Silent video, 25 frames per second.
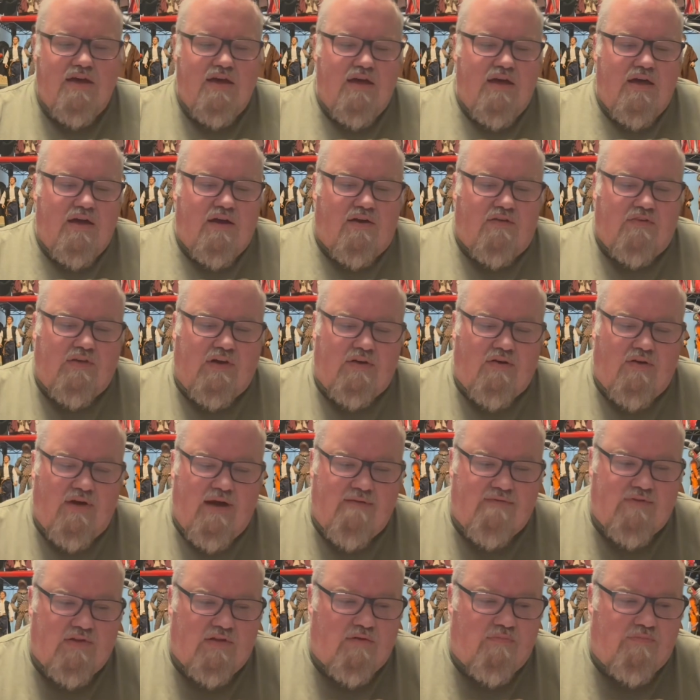because I don't
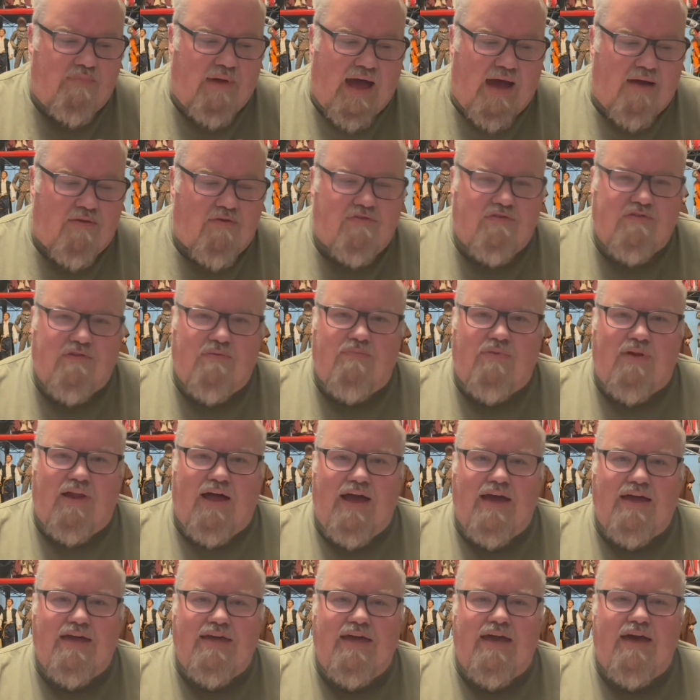have a little power
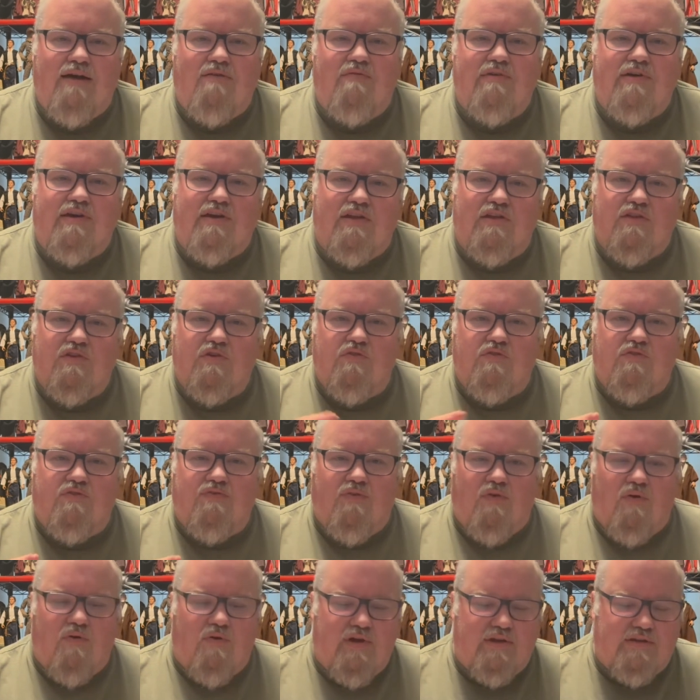supply yet we can use
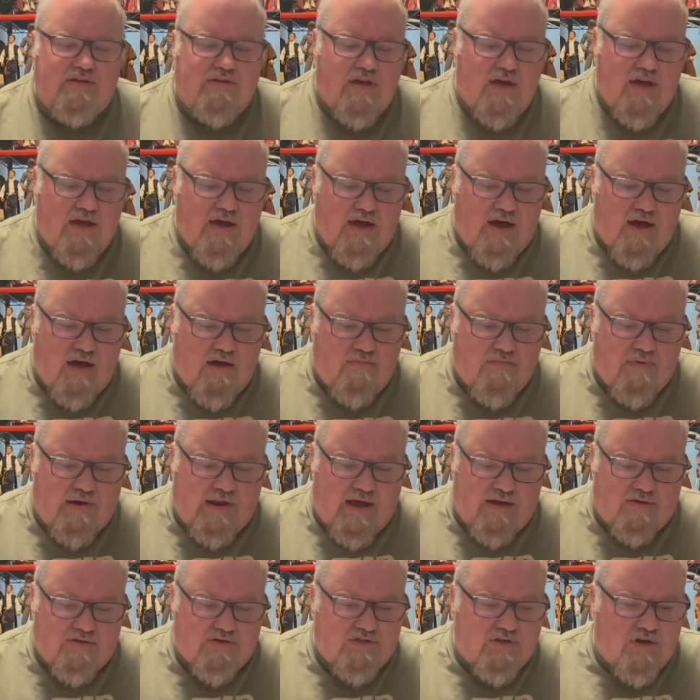for it. But
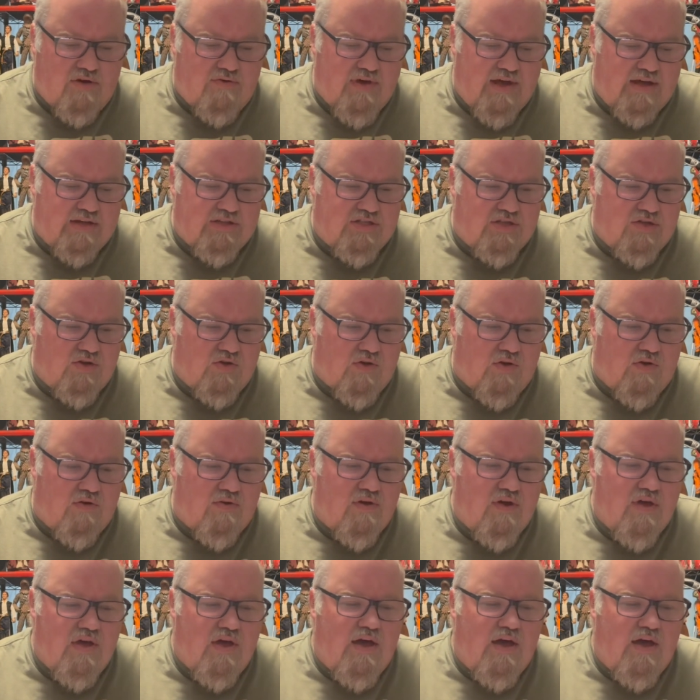I'll show that to you.